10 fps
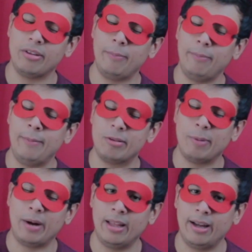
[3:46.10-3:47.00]
they've been
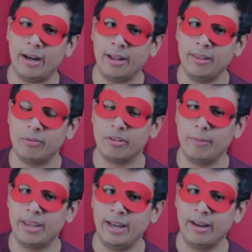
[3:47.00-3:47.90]
spying on them since the
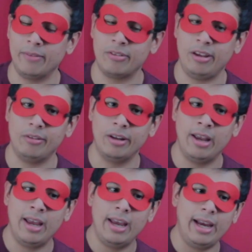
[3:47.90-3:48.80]
beginning of the season.
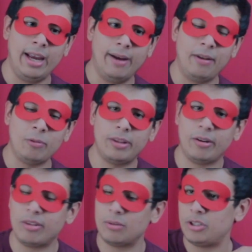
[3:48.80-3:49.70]
And that's what
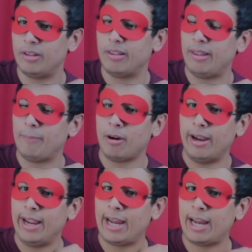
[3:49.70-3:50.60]
the assumption is, that they
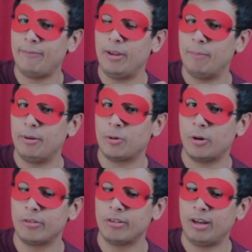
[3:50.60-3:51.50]
probably have them. But of
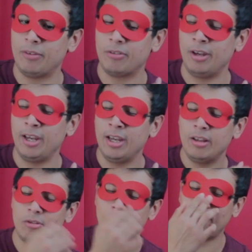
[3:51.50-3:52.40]
course, obviously,
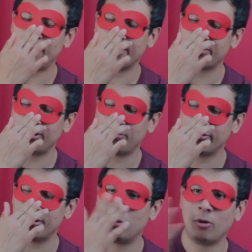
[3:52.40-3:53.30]
Starman comes in and
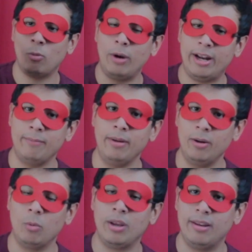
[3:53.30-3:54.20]
points out, well, wait a
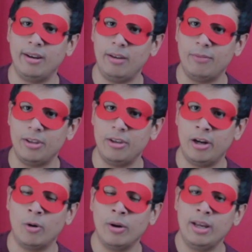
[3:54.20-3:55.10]
minute, we didn't even
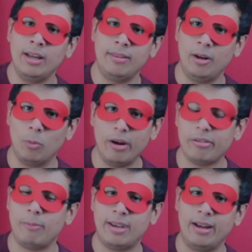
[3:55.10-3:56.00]
know that it
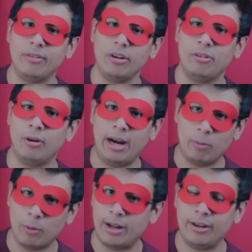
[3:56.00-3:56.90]
was the McKents until,
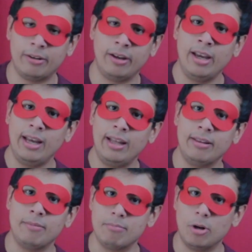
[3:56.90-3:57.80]
ironically,
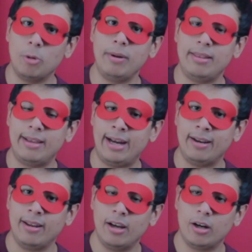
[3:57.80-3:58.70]
the moment
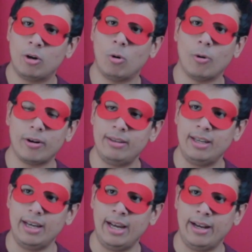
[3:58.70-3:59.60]
that
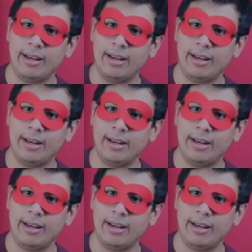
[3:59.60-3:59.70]
Courtney and